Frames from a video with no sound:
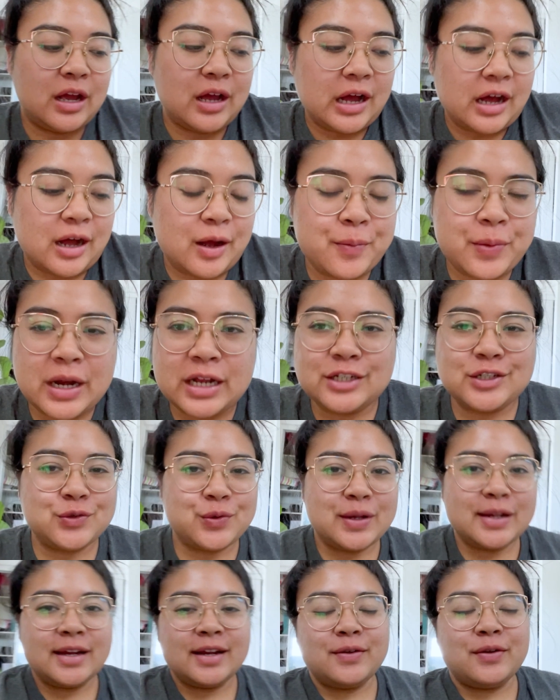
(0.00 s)
But I just
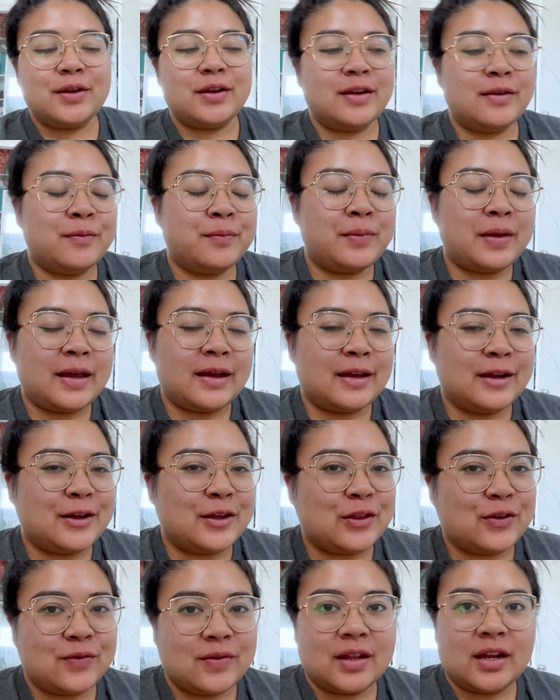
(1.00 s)
wanted to make
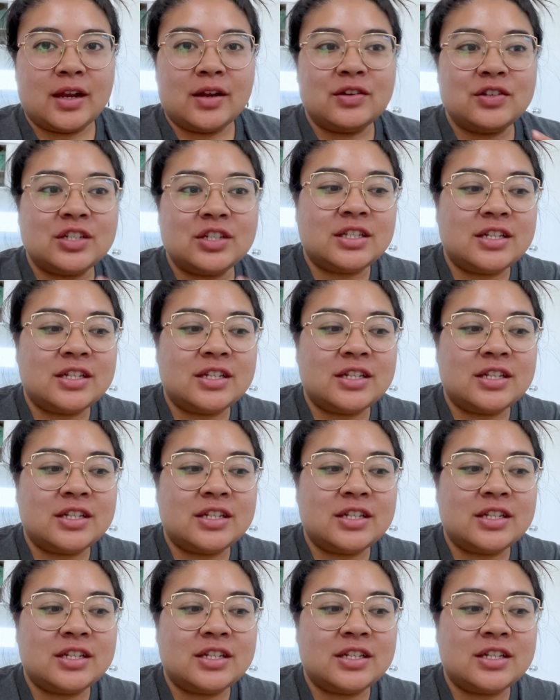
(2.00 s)
another video